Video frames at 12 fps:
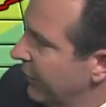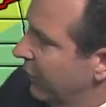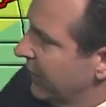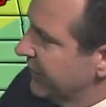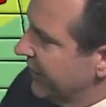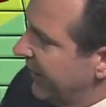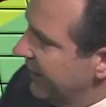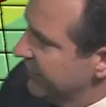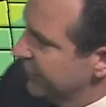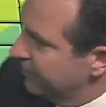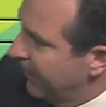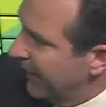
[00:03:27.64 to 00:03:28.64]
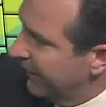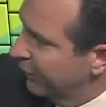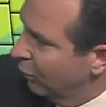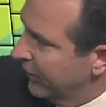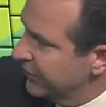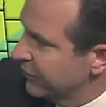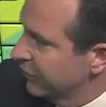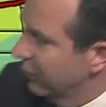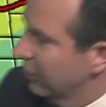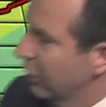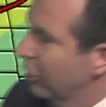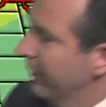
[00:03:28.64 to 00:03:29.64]
across Kansas back into western
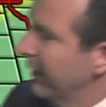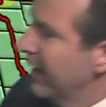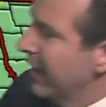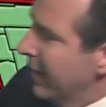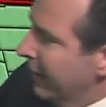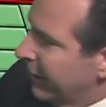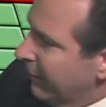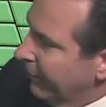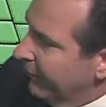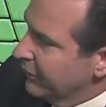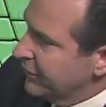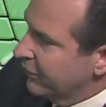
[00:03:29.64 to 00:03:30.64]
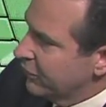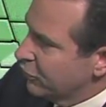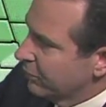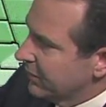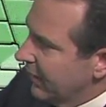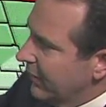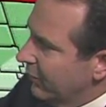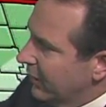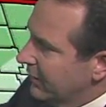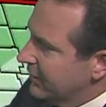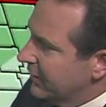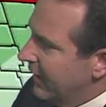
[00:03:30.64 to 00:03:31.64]
Oklahoma. A couple of those thunderstorms later
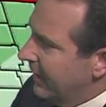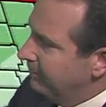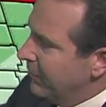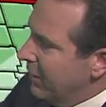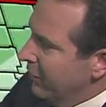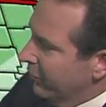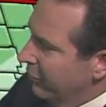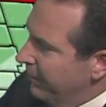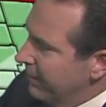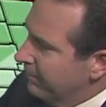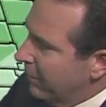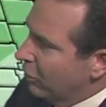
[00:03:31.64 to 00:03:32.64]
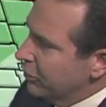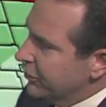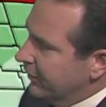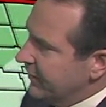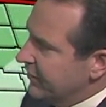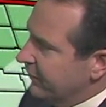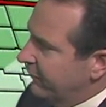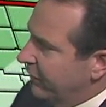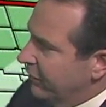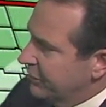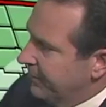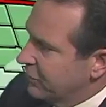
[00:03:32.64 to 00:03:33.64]
on tonight could be marginally
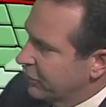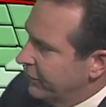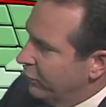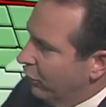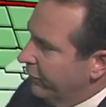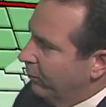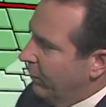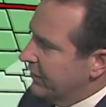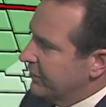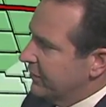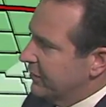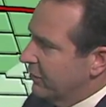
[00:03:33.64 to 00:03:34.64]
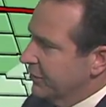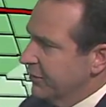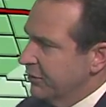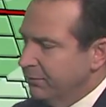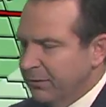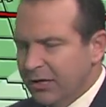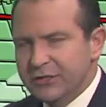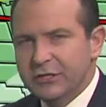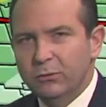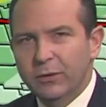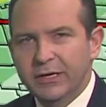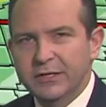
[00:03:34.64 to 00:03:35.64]
severe, especially north and west of Tulsa. Some gusty
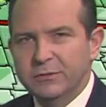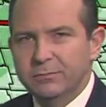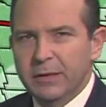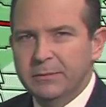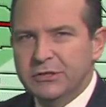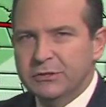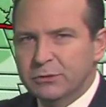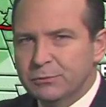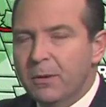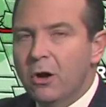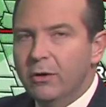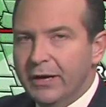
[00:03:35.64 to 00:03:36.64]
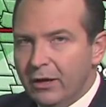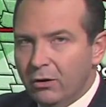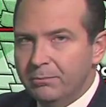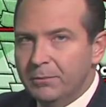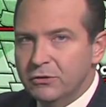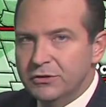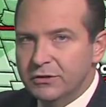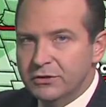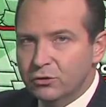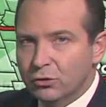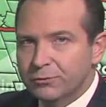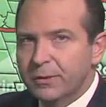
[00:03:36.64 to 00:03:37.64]
winds and maybe some small hail in most of the
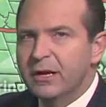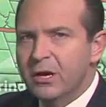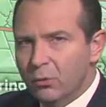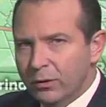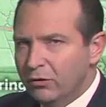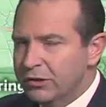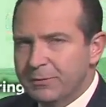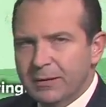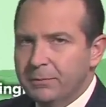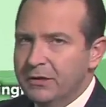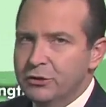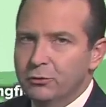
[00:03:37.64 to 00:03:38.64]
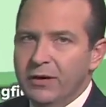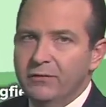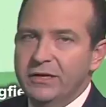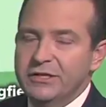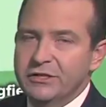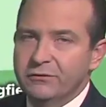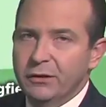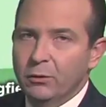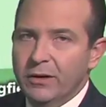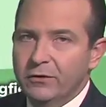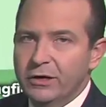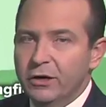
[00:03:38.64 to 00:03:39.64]
storms, but we don't expect much in the way of any severe
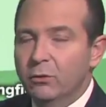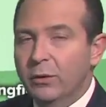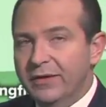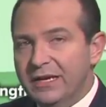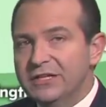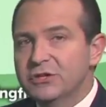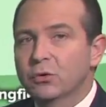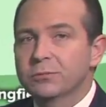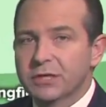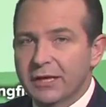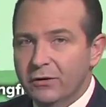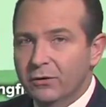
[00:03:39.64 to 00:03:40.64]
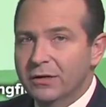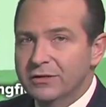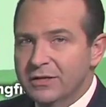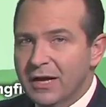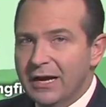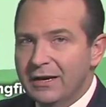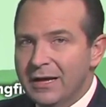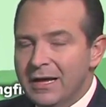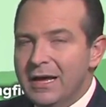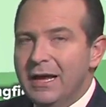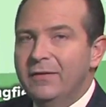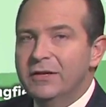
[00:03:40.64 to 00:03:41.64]
weather here with any storms later on tonight.
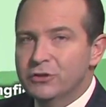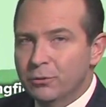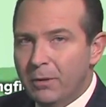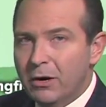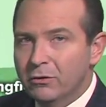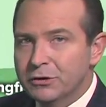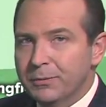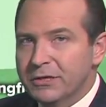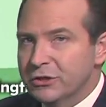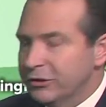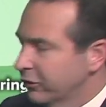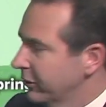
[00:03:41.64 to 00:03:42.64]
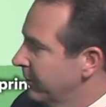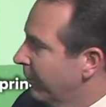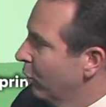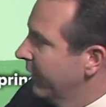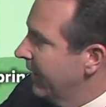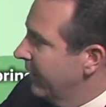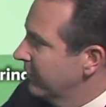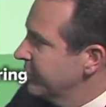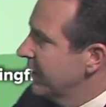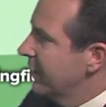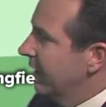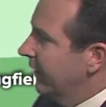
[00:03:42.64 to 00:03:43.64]
And then tomorrow, especially during the morning hours,
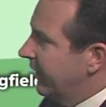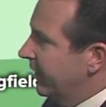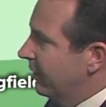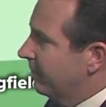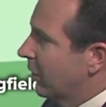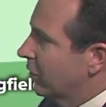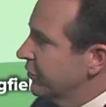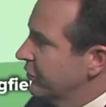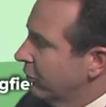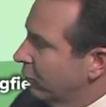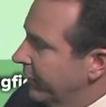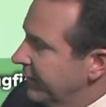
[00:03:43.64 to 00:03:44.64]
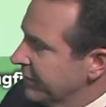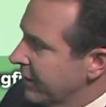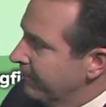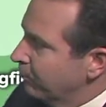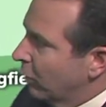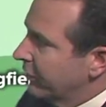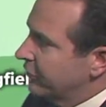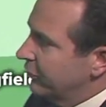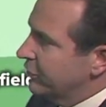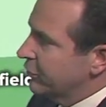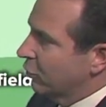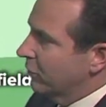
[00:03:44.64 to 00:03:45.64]
again, a marginal risk. One or two
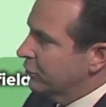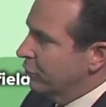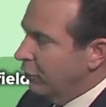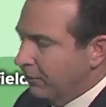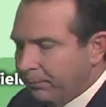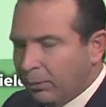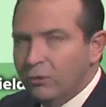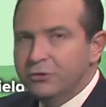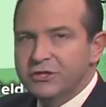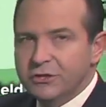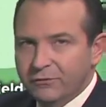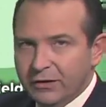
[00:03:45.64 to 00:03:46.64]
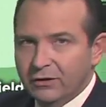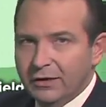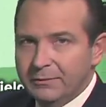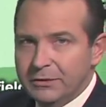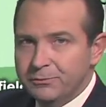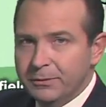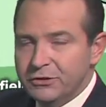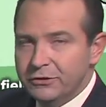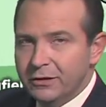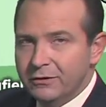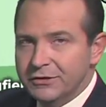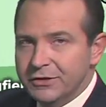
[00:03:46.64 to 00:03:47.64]
storms could approach severe limits, but you
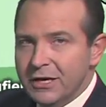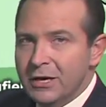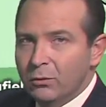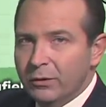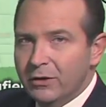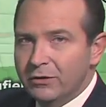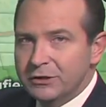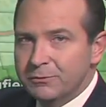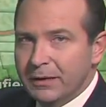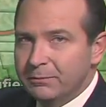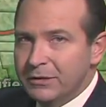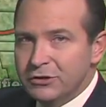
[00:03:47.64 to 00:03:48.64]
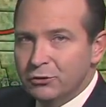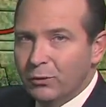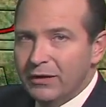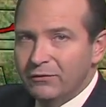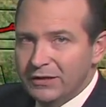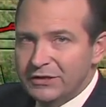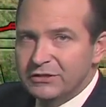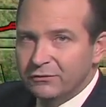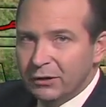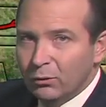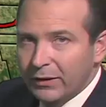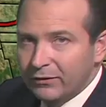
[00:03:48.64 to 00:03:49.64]
notice we don't expect much in the way of any any
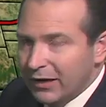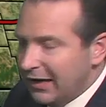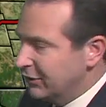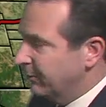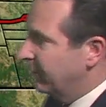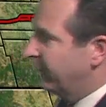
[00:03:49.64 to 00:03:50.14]
severe weather as we